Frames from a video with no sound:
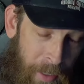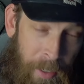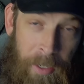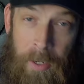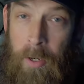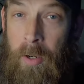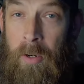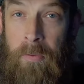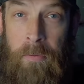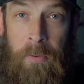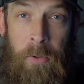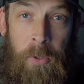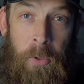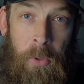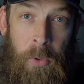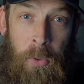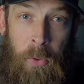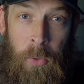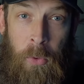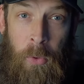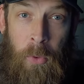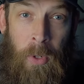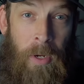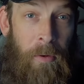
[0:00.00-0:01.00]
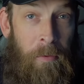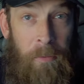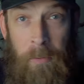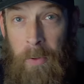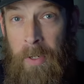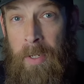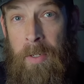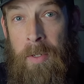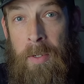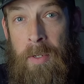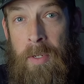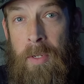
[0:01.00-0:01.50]
here are a few
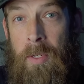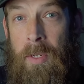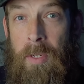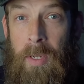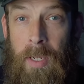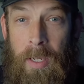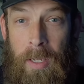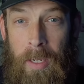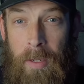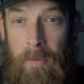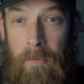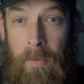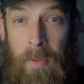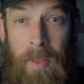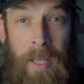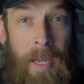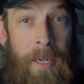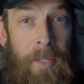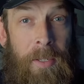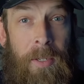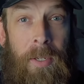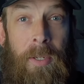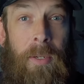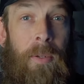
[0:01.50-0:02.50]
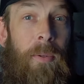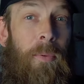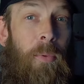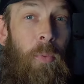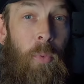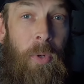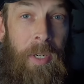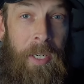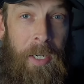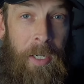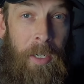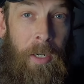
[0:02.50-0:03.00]
friends that
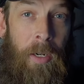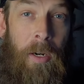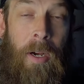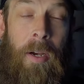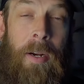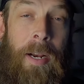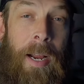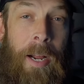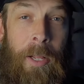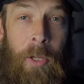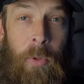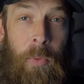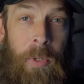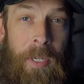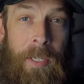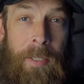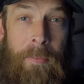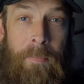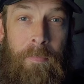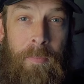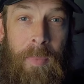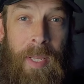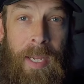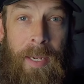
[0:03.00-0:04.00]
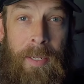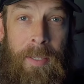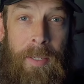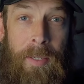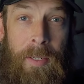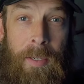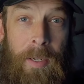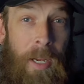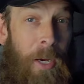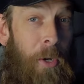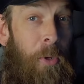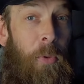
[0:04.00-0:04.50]
were here on Halloween
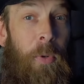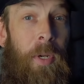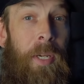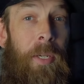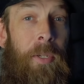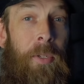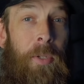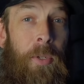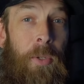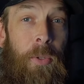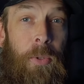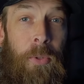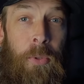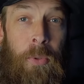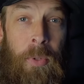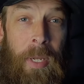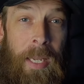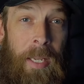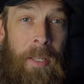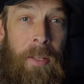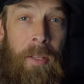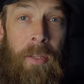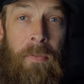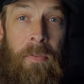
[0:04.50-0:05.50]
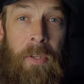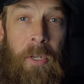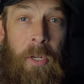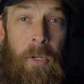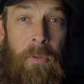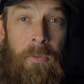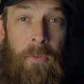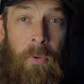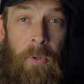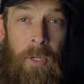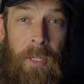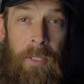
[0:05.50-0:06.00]
that agreed to end the video
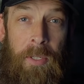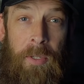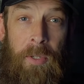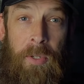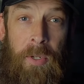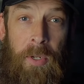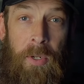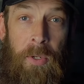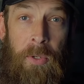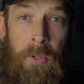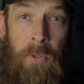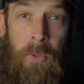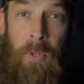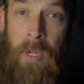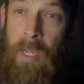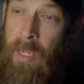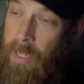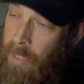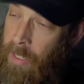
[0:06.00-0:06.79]
for us. So